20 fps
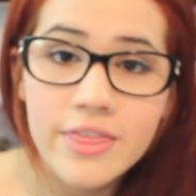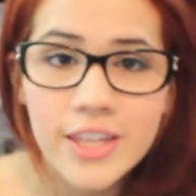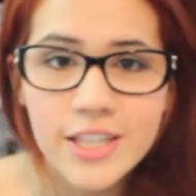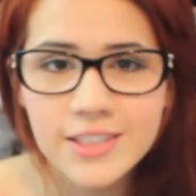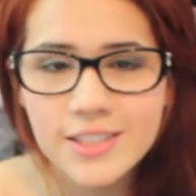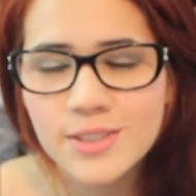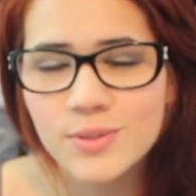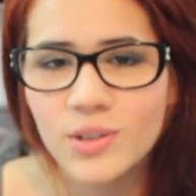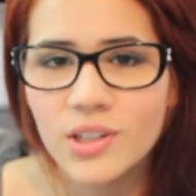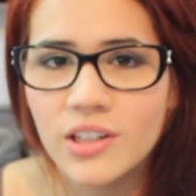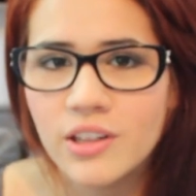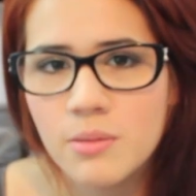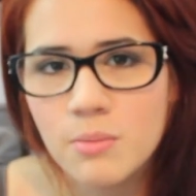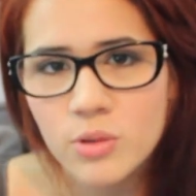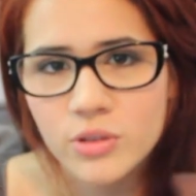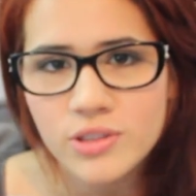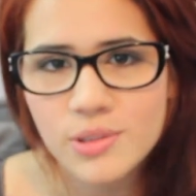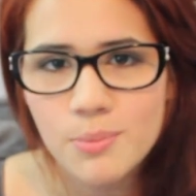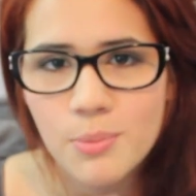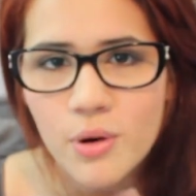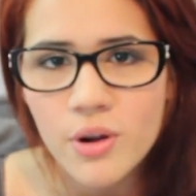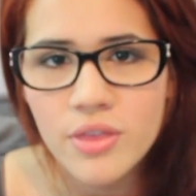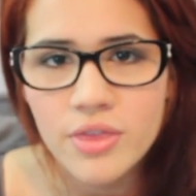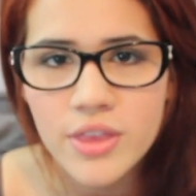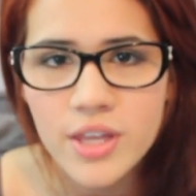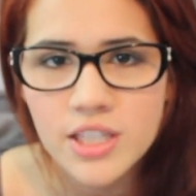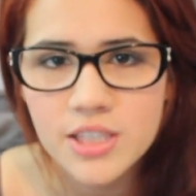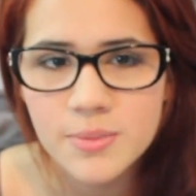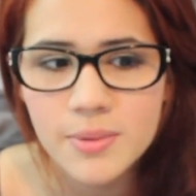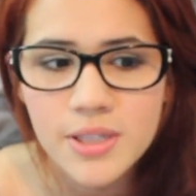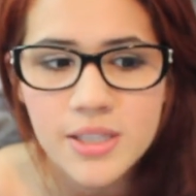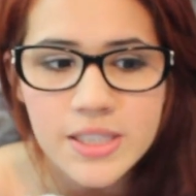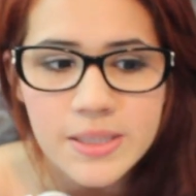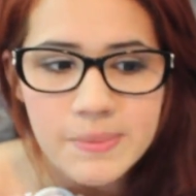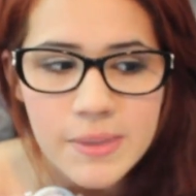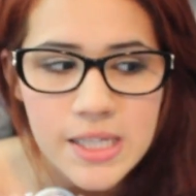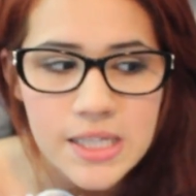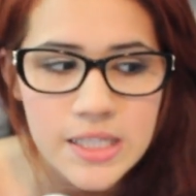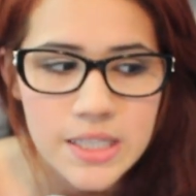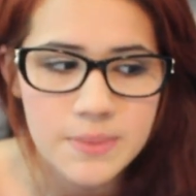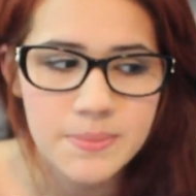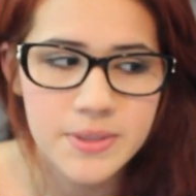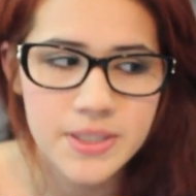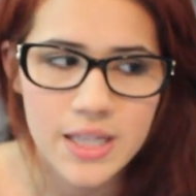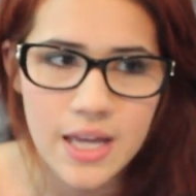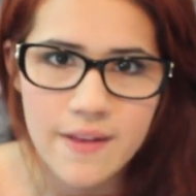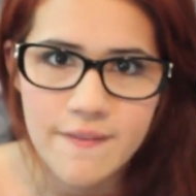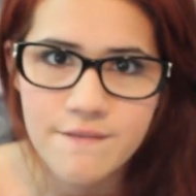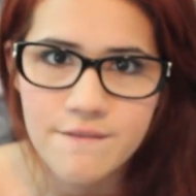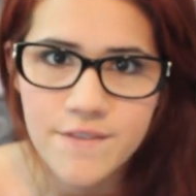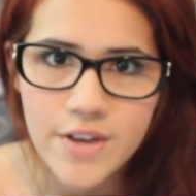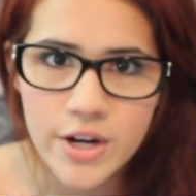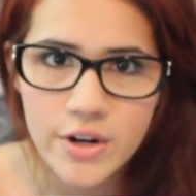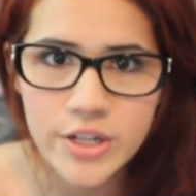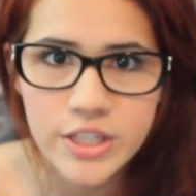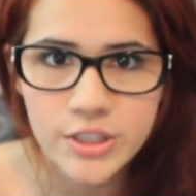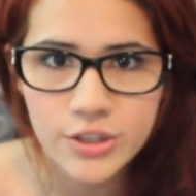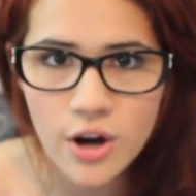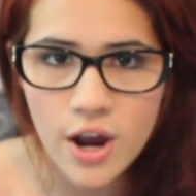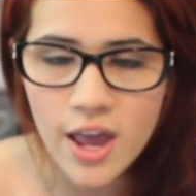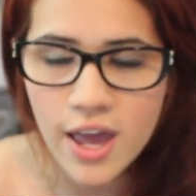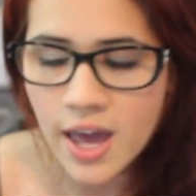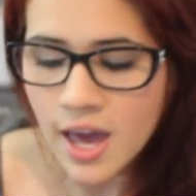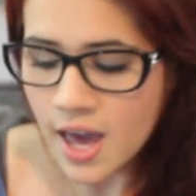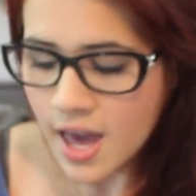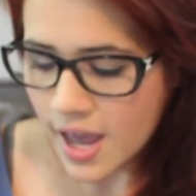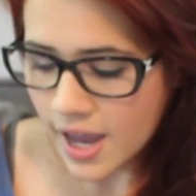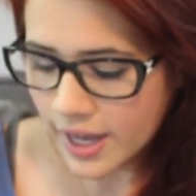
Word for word: this is one of the most important things because my lips get very dry.